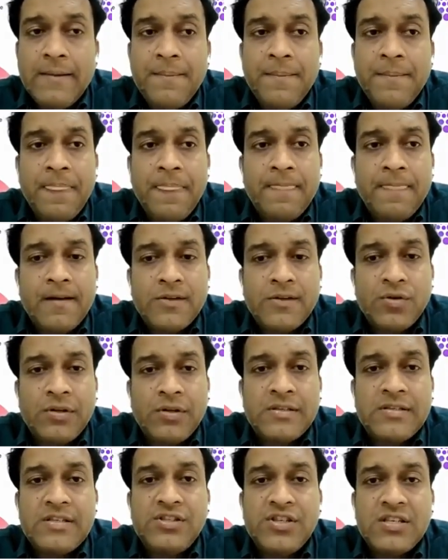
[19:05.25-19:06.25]
So this is
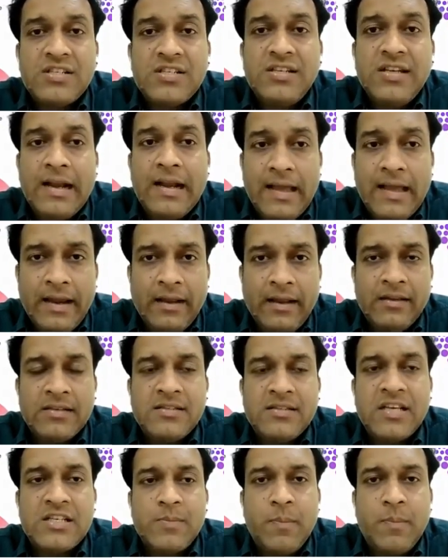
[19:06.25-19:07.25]
just declaring,
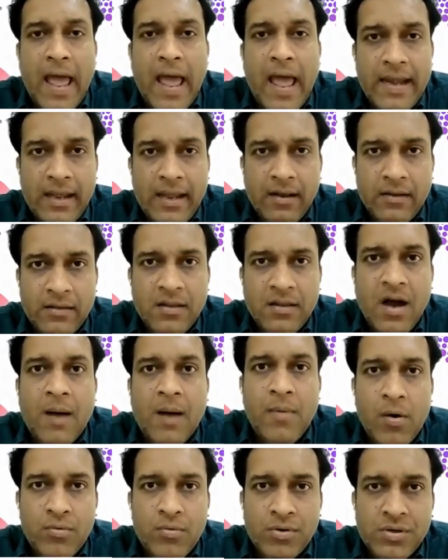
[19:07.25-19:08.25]
just planning the
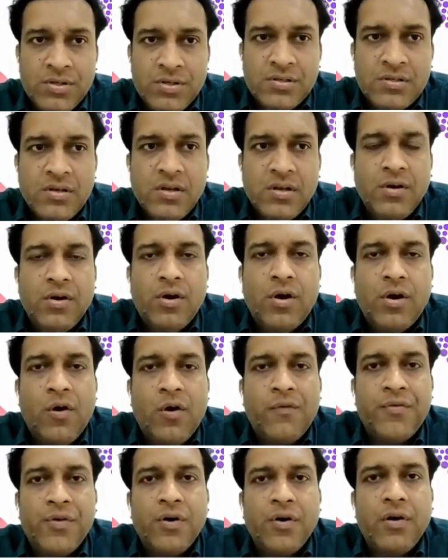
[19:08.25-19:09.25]
amounts
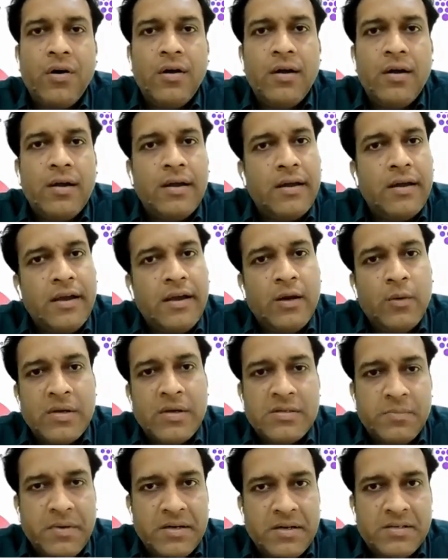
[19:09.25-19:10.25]
of your
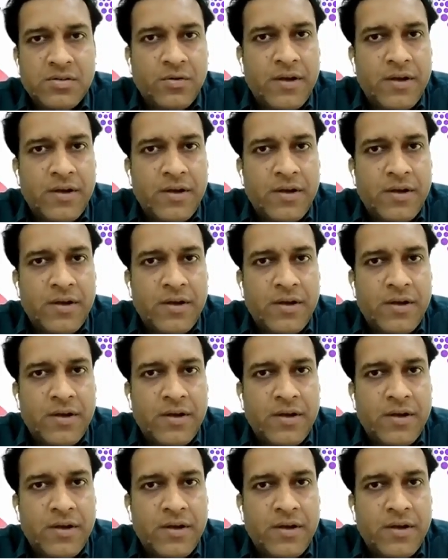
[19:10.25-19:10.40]
investments.